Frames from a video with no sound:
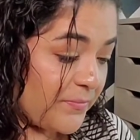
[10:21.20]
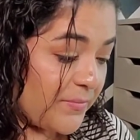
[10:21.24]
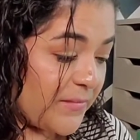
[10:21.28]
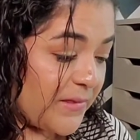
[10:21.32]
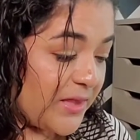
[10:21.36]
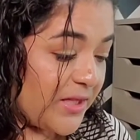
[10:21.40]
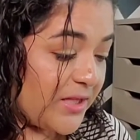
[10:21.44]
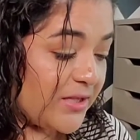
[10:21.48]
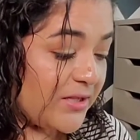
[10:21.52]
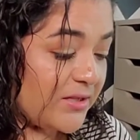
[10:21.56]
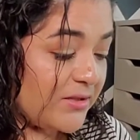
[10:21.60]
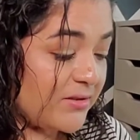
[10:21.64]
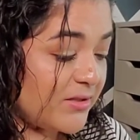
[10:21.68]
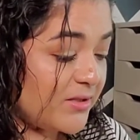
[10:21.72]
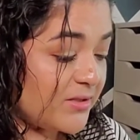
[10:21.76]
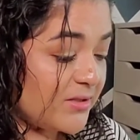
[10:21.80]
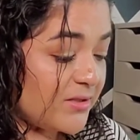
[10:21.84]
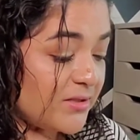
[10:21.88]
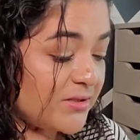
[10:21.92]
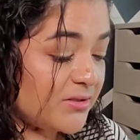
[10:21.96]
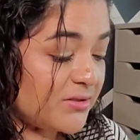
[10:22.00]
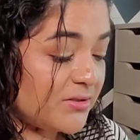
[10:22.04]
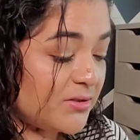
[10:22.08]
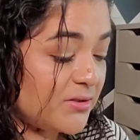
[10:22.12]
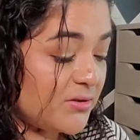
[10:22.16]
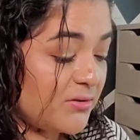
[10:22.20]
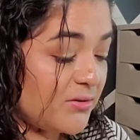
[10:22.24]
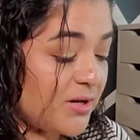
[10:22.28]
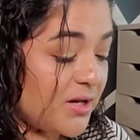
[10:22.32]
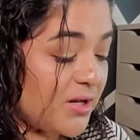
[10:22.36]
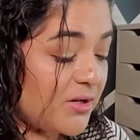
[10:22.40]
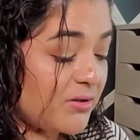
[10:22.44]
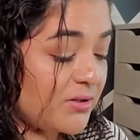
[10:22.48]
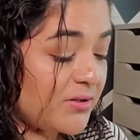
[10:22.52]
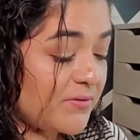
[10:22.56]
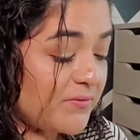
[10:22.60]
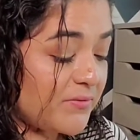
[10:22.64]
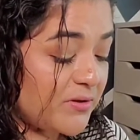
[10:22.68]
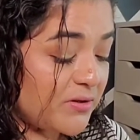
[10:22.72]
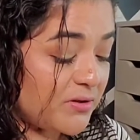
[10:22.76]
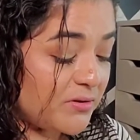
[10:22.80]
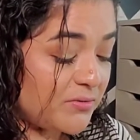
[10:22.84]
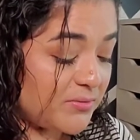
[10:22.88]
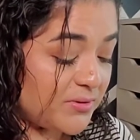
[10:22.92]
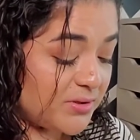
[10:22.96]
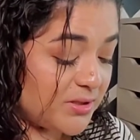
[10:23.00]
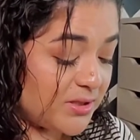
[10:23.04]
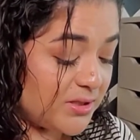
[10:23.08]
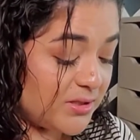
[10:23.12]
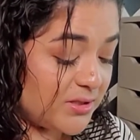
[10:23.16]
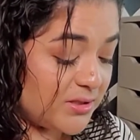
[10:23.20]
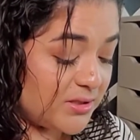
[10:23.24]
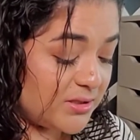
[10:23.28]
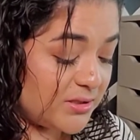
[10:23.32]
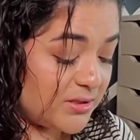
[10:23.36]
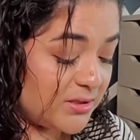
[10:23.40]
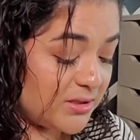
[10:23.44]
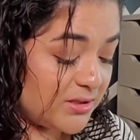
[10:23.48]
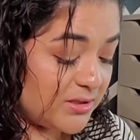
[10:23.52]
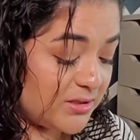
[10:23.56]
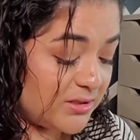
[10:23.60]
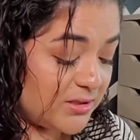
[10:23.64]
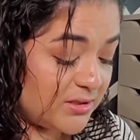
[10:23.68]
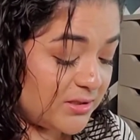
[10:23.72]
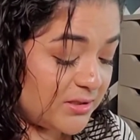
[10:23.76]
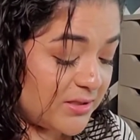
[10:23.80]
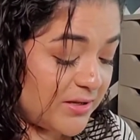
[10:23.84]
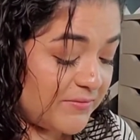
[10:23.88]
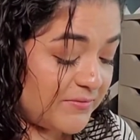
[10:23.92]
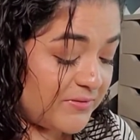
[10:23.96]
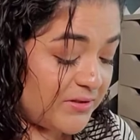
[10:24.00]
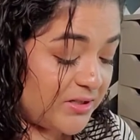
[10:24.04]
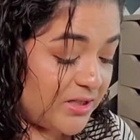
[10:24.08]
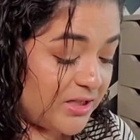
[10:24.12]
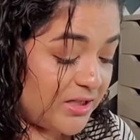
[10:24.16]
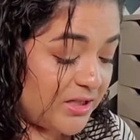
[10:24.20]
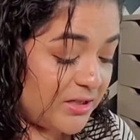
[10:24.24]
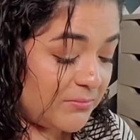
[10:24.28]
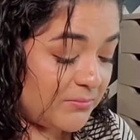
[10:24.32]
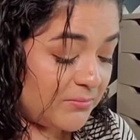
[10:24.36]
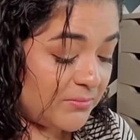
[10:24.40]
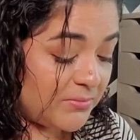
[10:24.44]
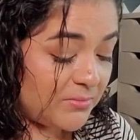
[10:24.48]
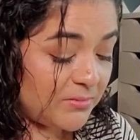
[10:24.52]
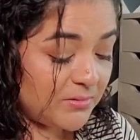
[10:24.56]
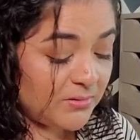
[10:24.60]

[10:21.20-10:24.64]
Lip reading: This is new. I don't even know what this is. This have a name?